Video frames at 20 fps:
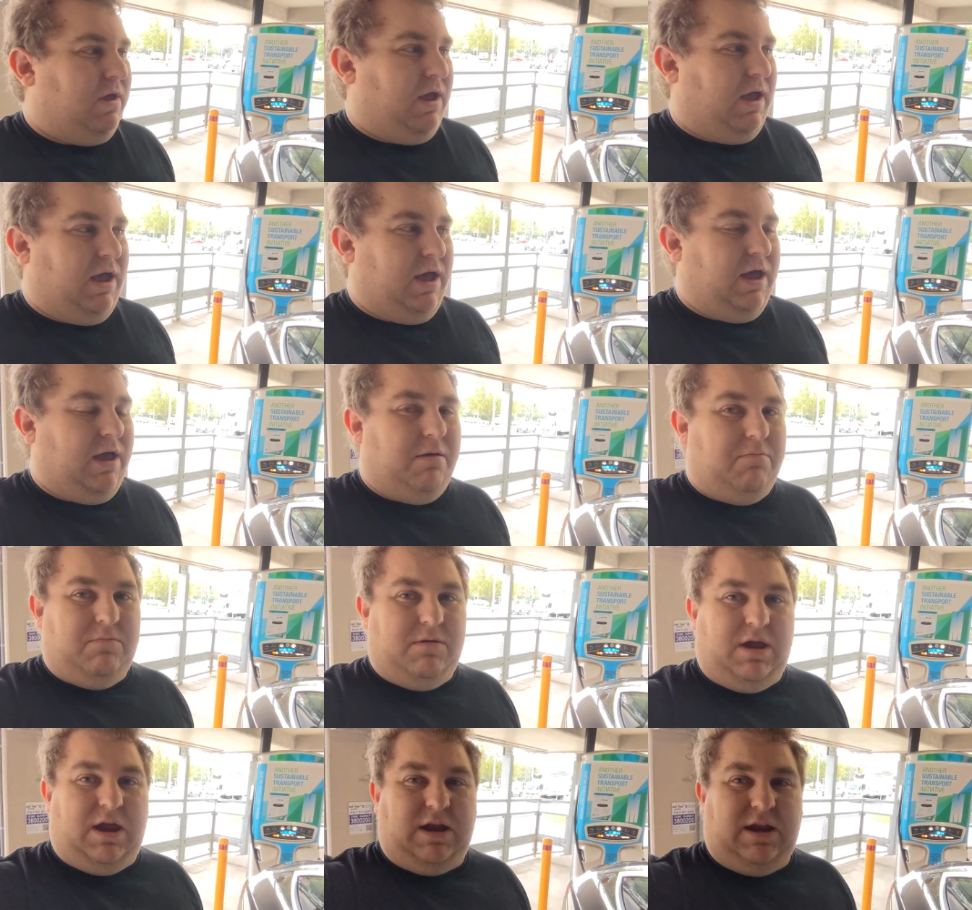Uh,
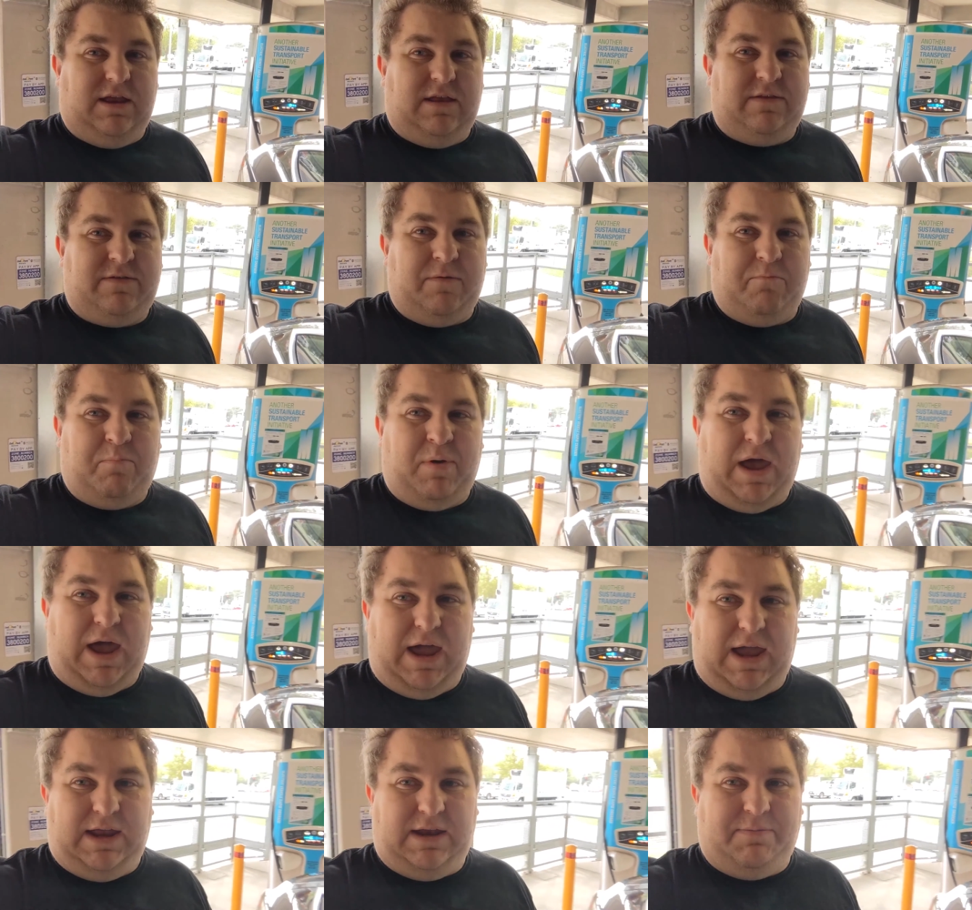it is
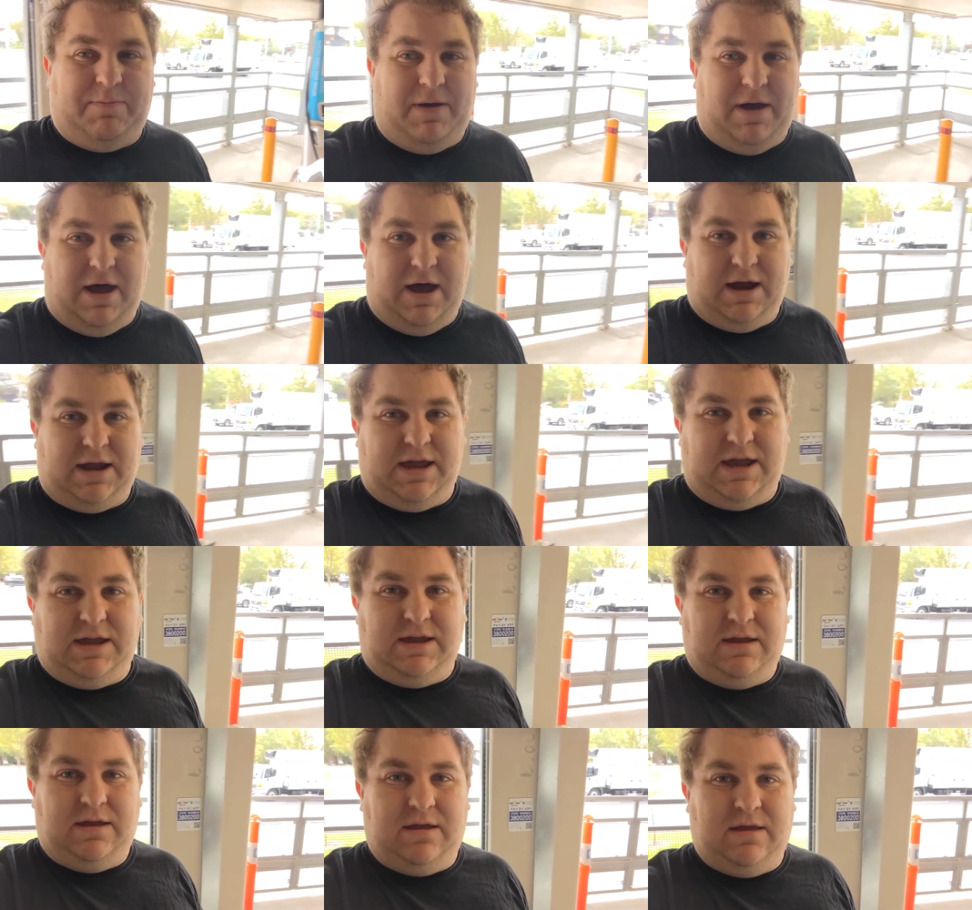paid
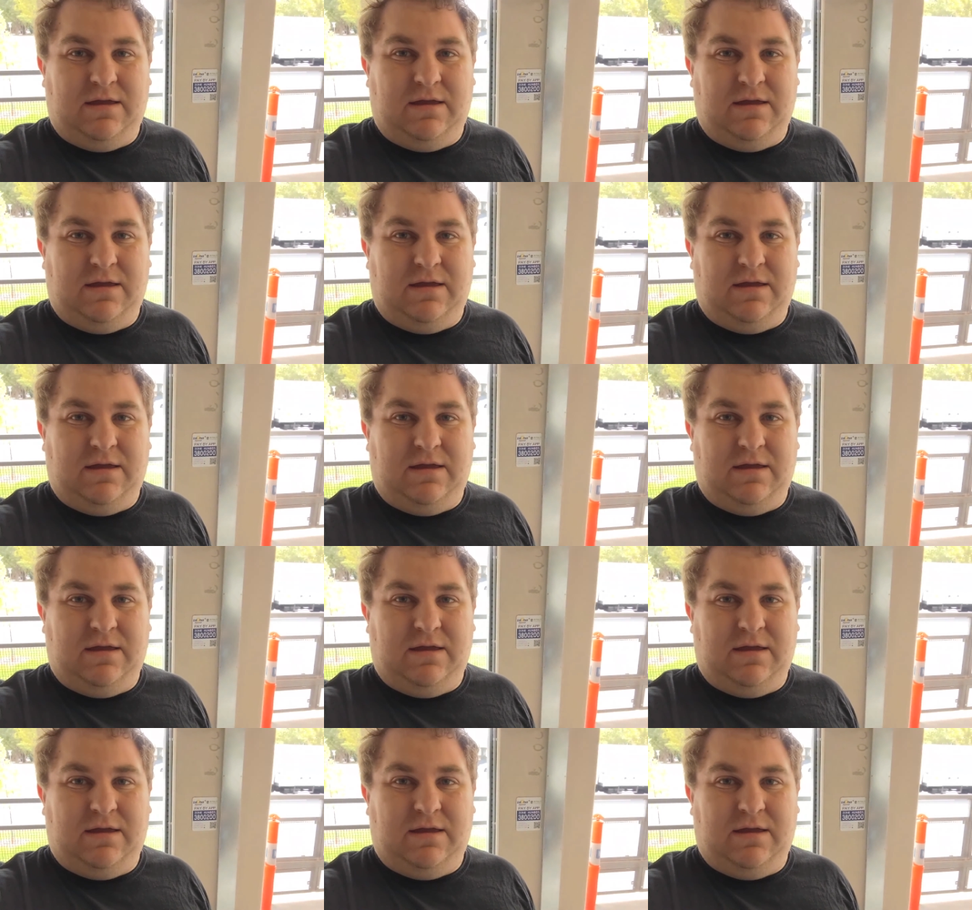parking,